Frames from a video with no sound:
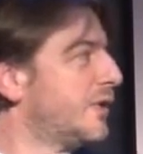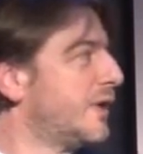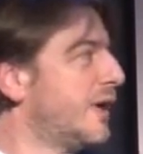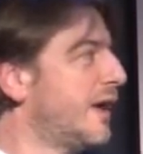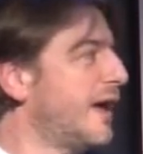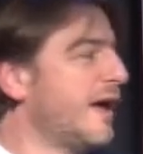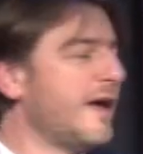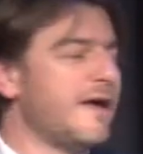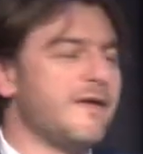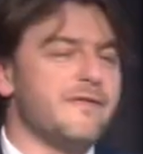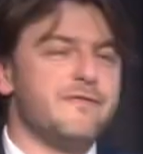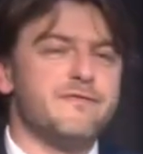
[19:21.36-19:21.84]

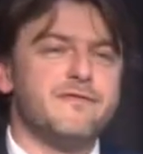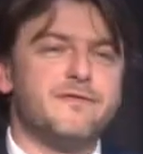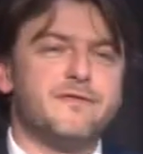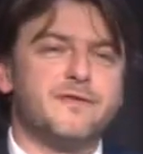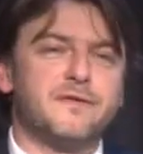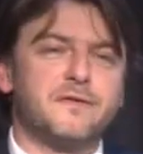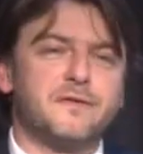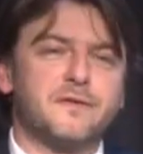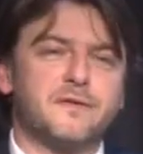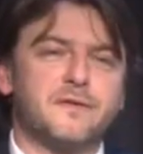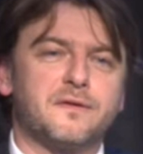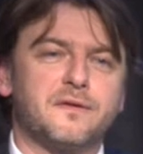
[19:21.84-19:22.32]
And
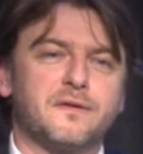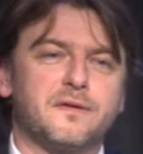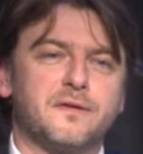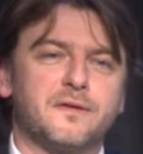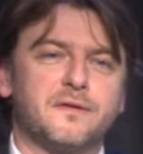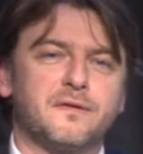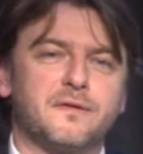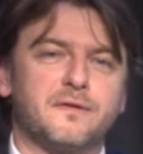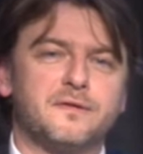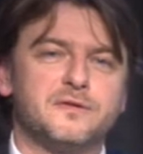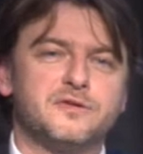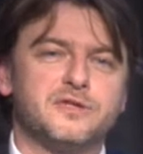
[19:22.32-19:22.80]

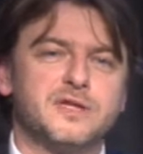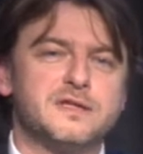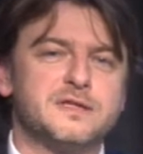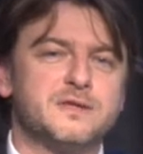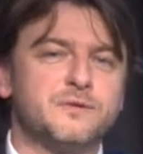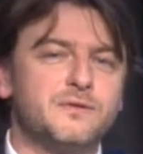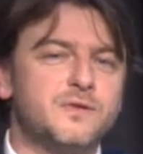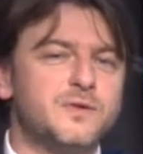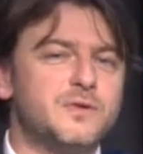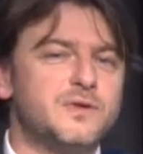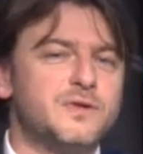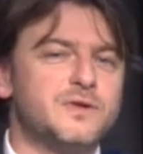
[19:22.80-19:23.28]

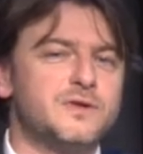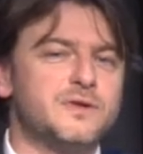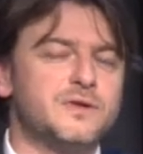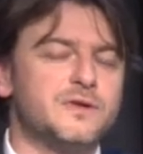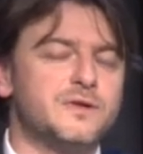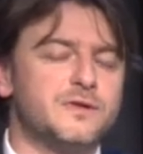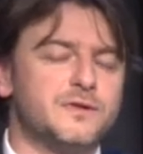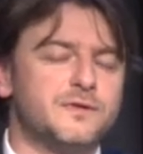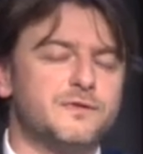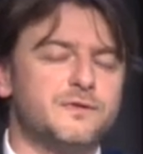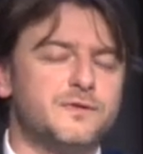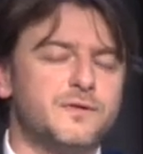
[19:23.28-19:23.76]
just
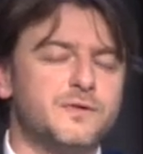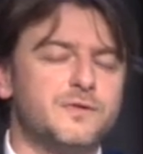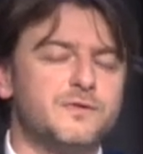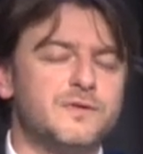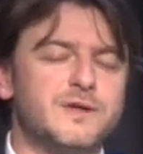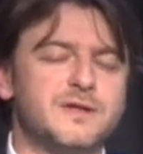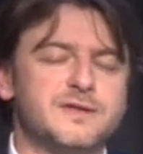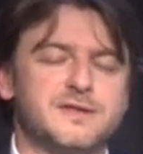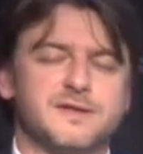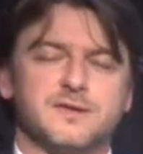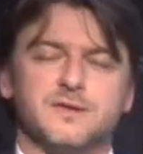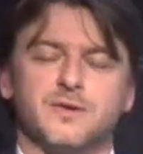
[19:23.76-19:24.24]
a few
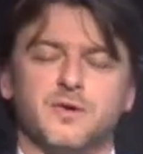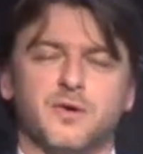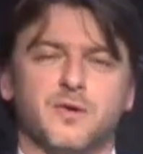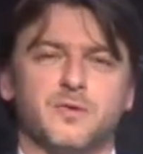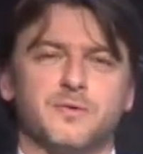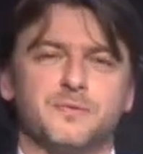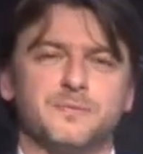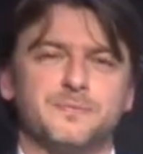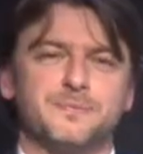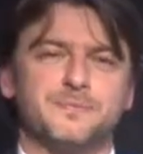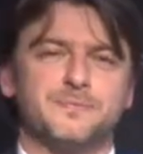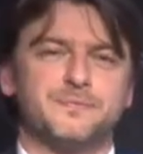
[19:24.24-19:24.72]
weeks ago,
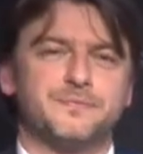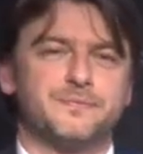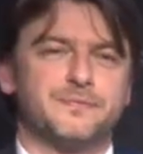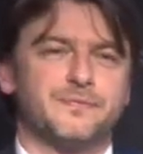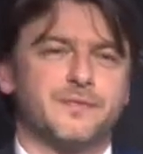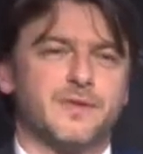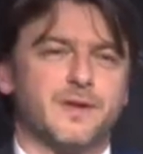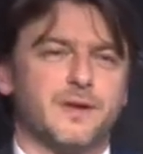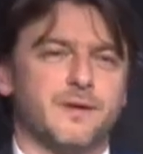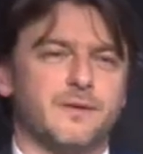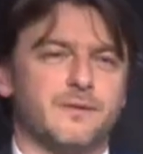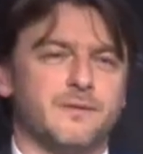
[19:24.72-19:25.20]

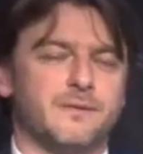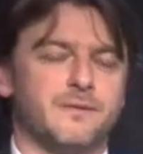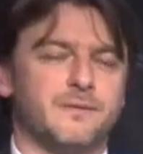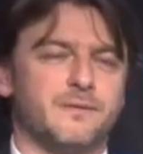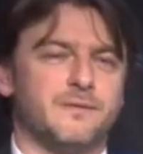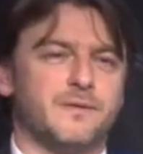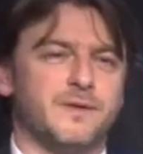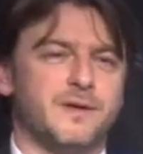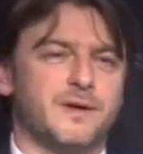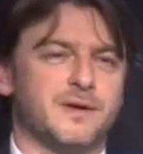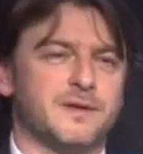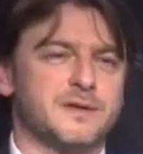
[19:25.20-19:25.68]

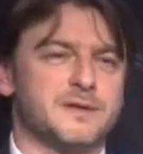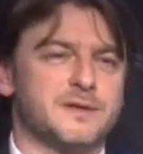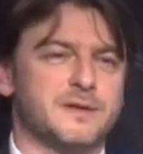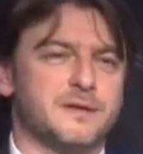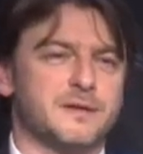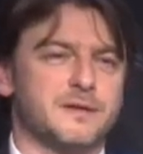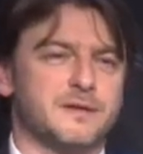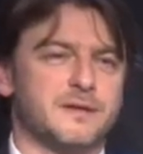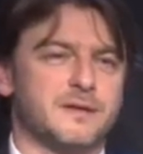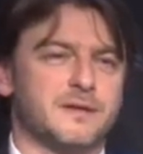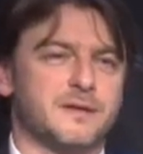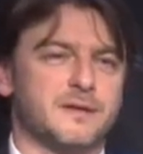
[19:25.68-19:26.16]
we
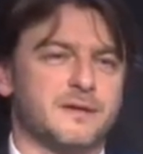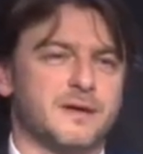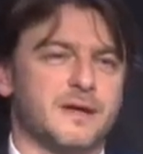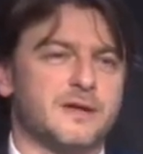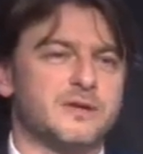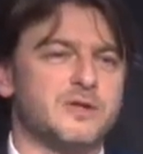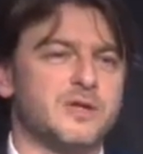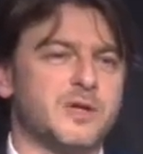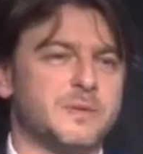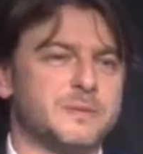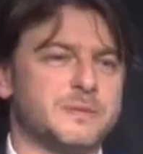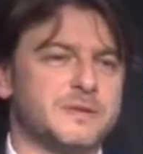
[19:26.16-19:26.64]

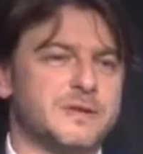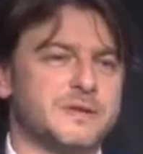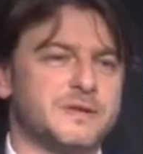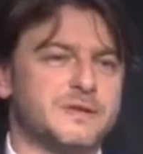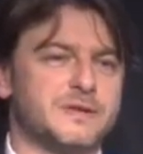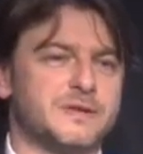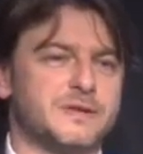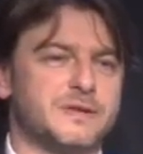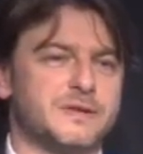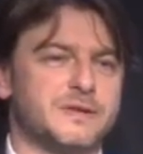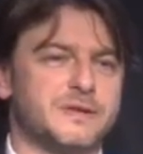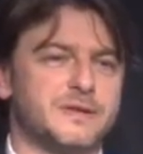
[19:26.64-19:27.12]
adopted
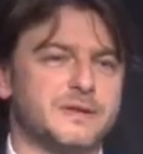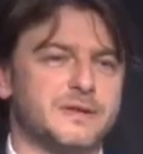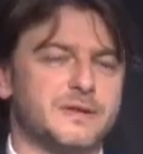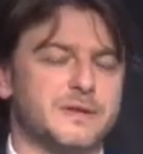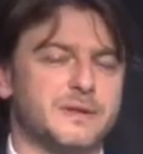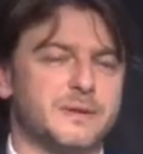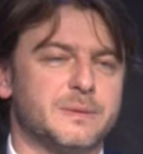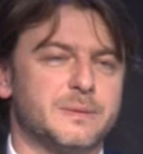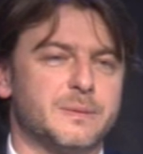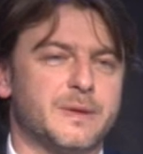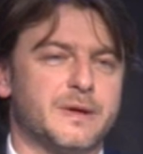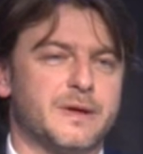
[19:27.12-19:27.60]

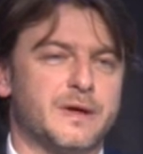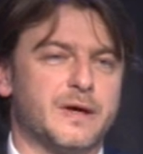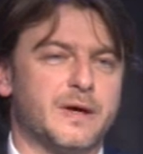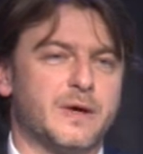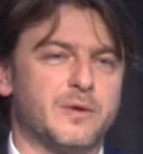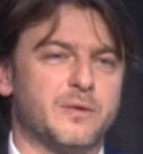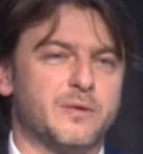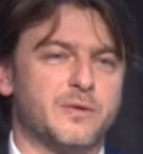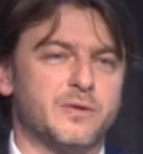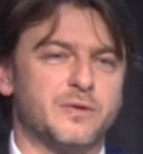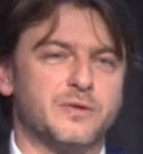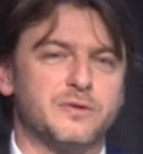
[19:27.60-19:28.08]
by
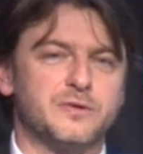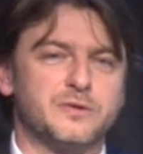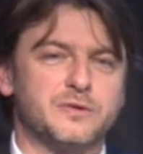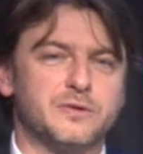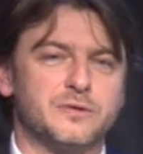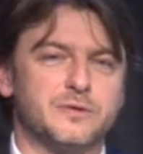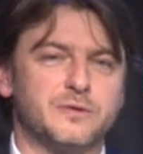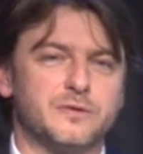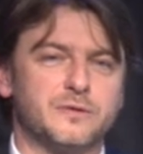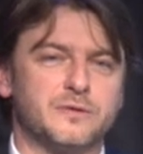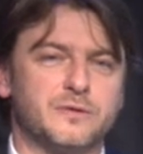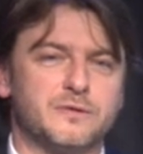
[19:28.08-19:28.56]
our
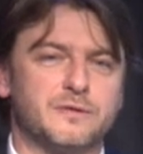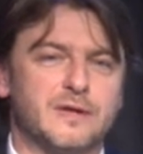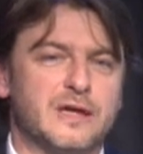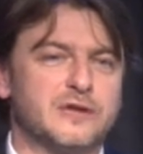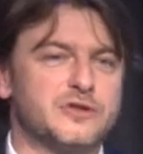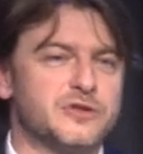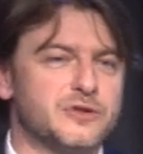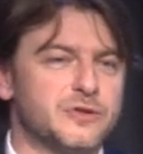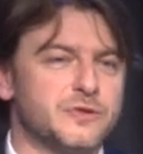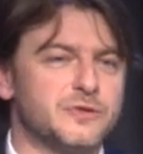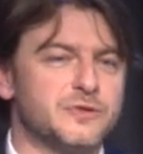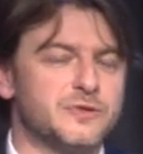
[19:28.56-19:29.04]

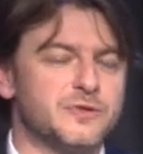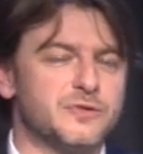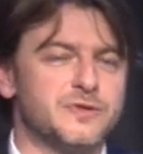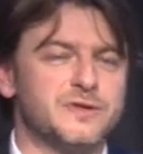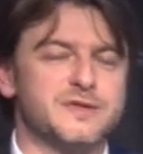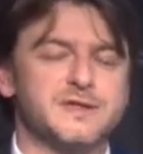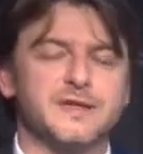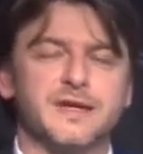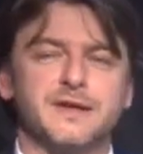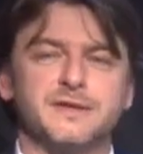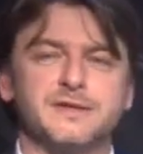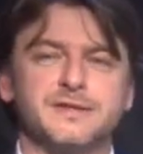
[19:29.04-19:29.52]
National
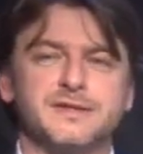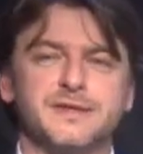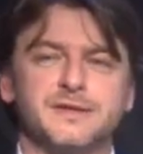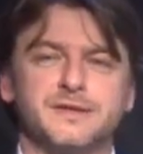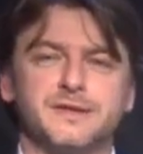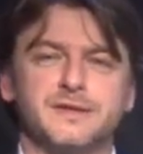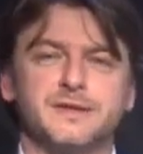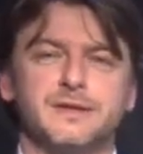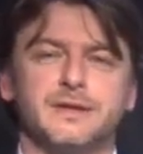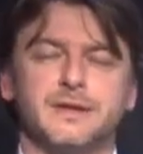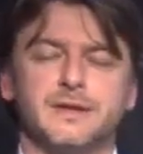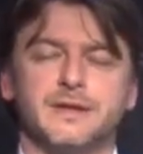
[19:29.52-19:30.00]
Tourist
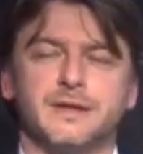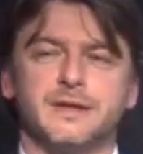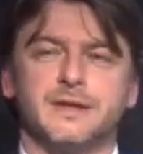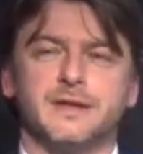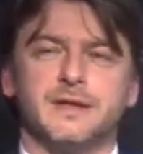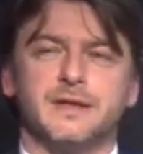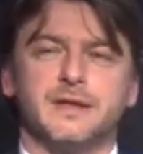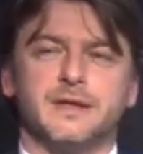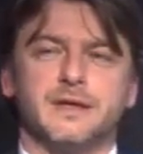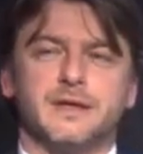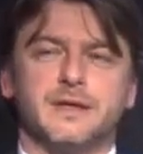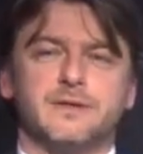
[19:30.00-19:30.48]
Council,
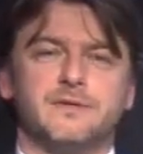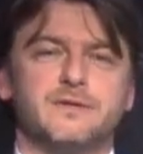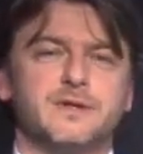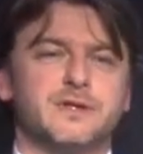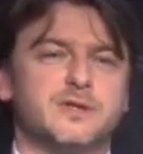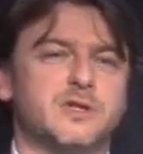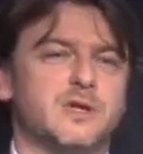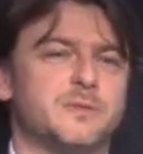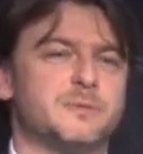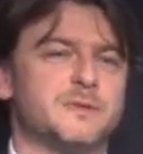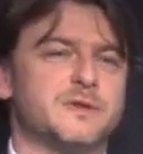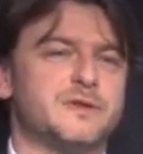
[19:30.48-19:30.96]
we
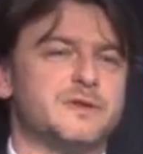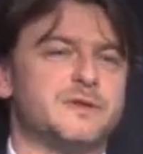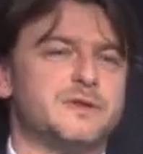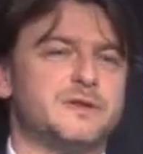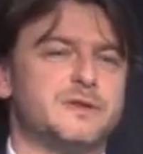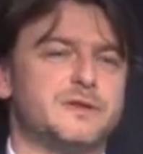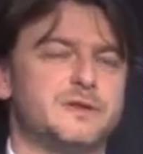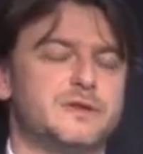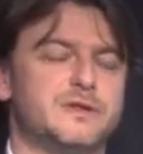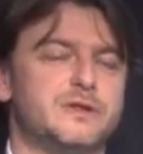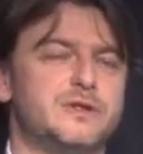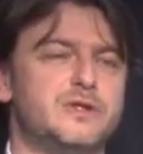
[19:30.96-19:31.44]
adopted
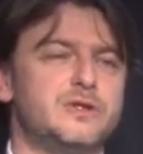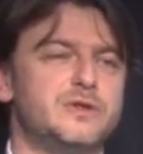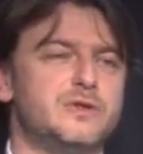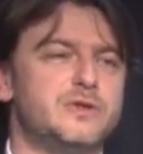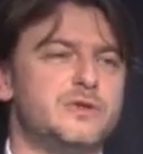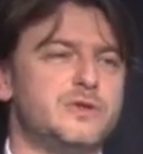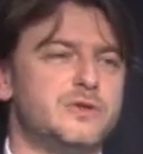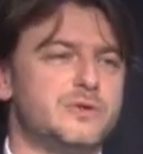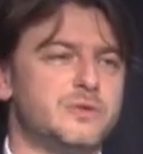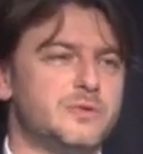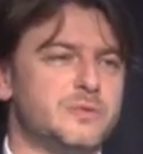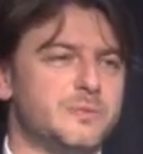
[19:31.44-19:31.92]
the
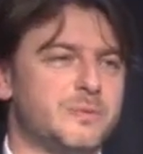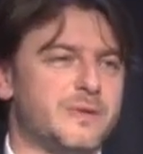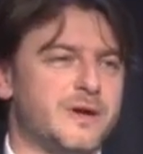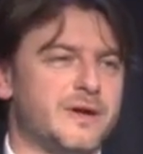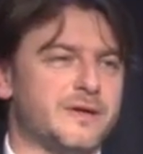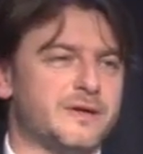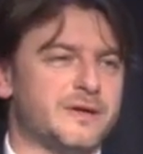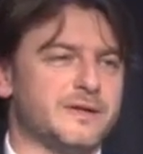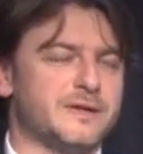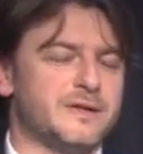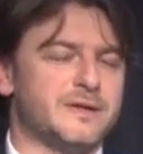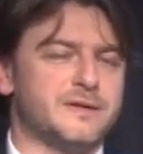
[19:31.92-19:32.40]
new
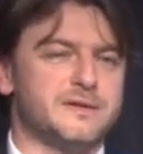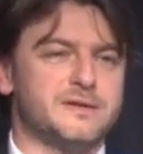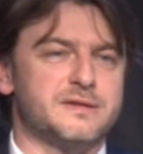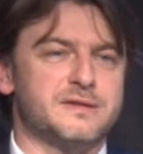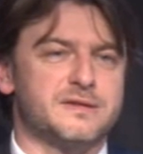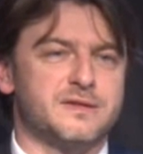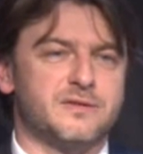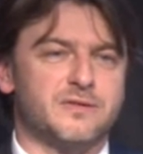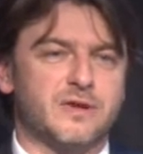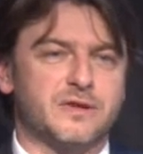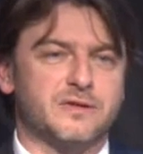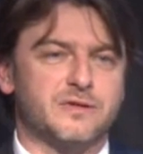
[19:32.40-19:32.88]
marketing
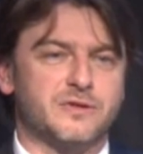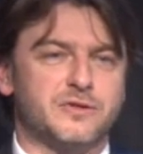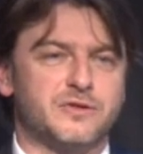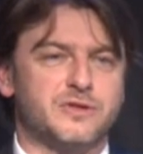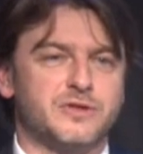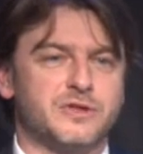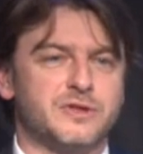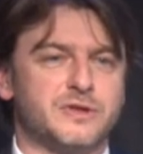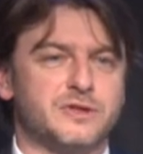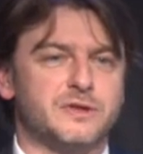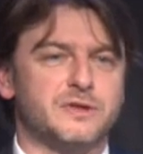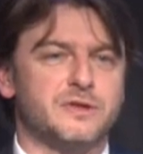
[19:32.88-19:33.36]

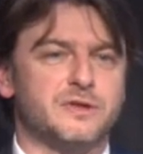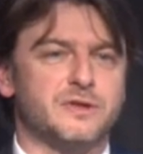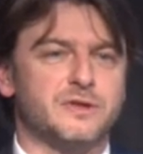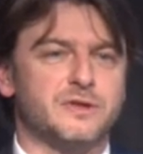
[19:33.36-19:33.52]
strategy,